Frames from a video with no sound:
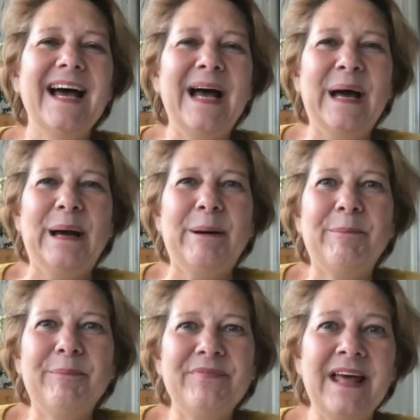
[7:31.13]

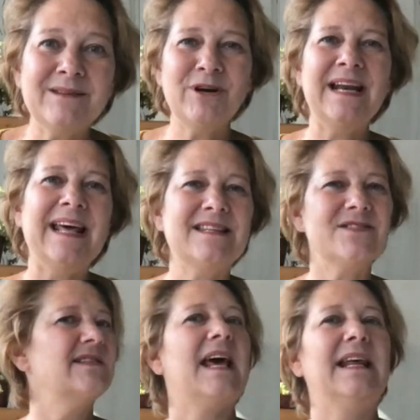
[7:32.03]
Then my
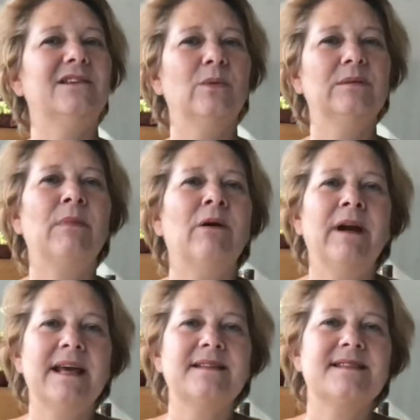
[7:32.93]
lentil salad with
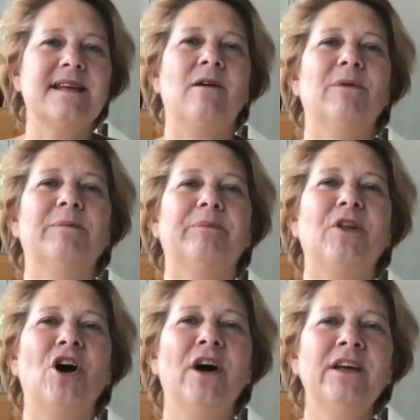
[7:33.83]
marinated salmon.
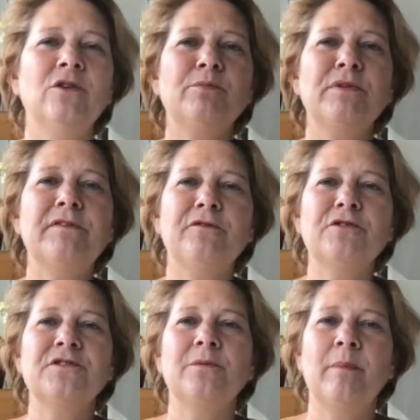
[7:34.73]
I do
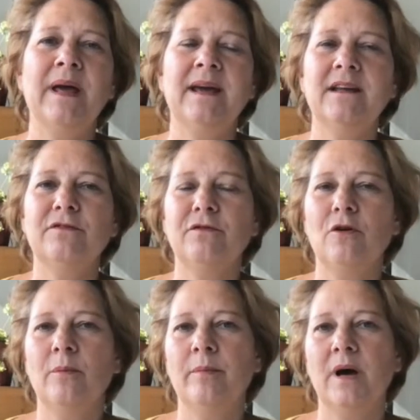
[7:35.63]
prefer to make it
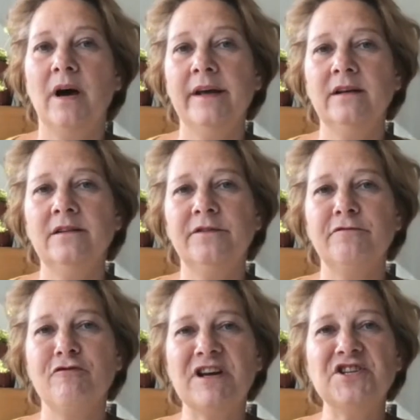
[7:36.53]
from either the
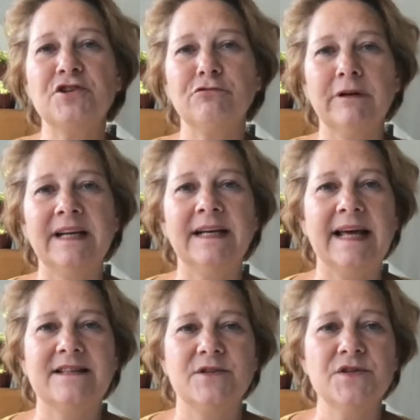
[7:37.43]
French green
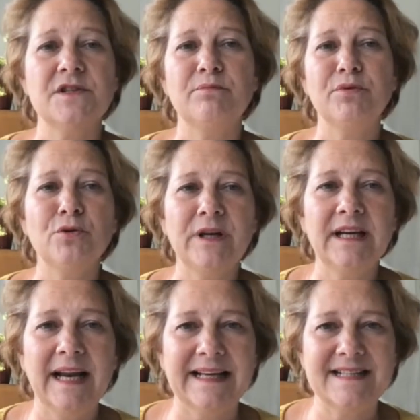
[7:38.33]
lentils, the
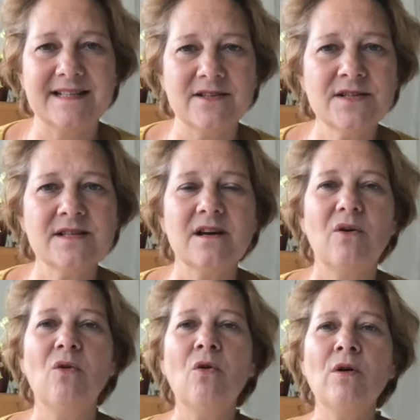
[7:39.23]
Puy lentils,
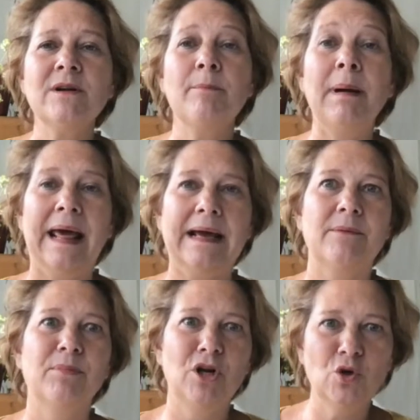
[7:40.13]
or the
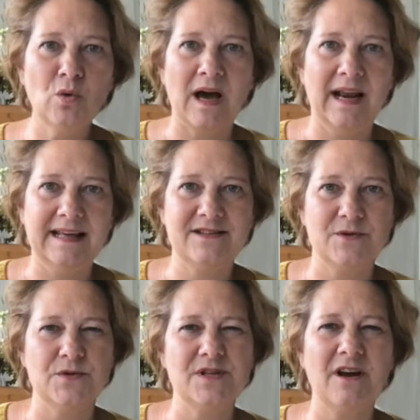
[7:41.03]
black beluga
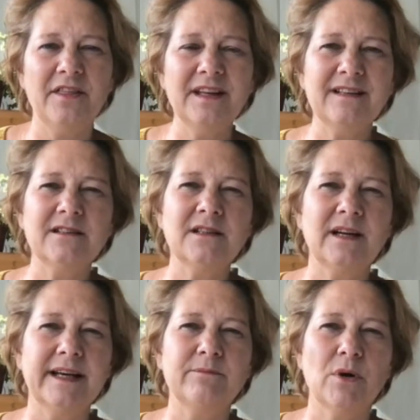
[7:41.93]
lentils. I think they're
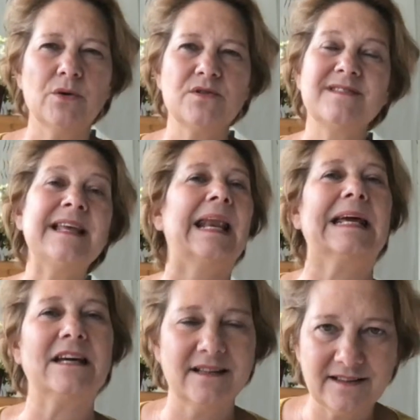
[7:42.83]
like most
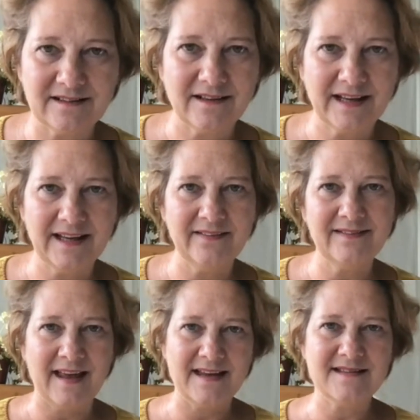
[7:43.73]
delicate in
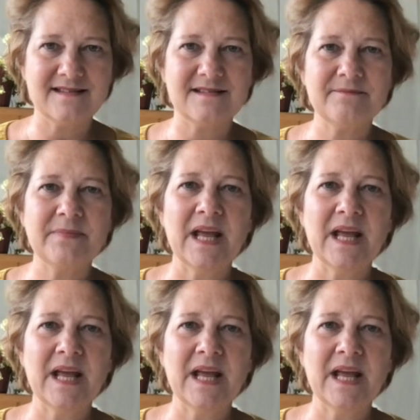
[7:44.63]
taste.